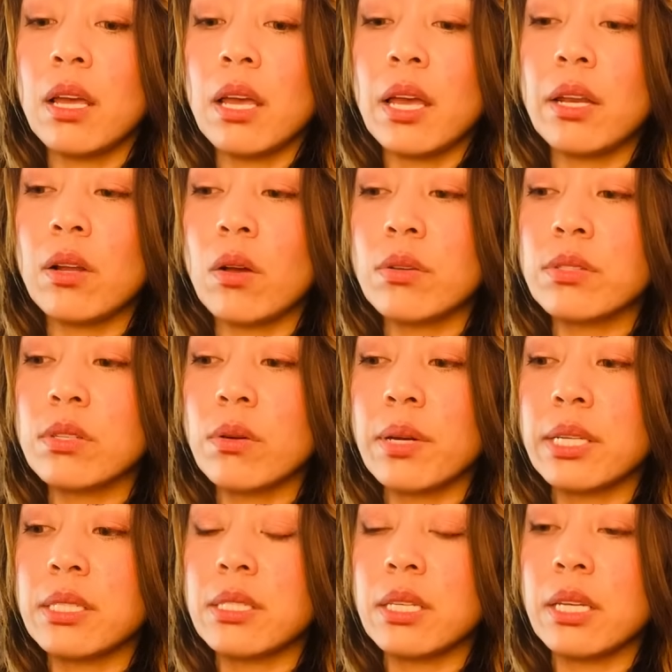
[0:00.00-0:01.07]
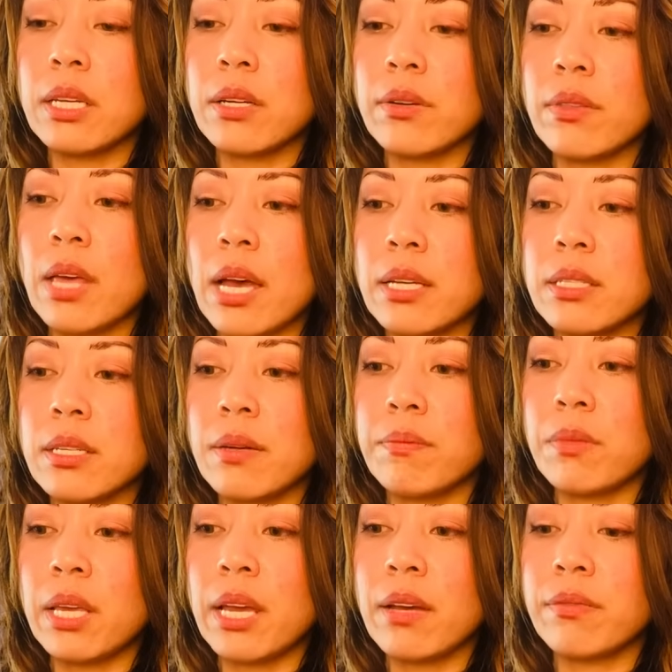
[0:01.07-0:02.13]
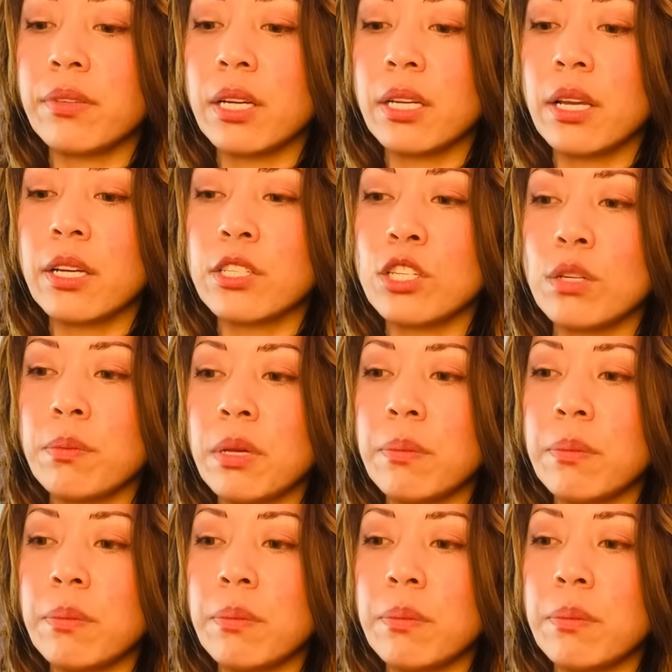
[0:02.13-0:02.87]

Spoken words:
And also I see here that they have connection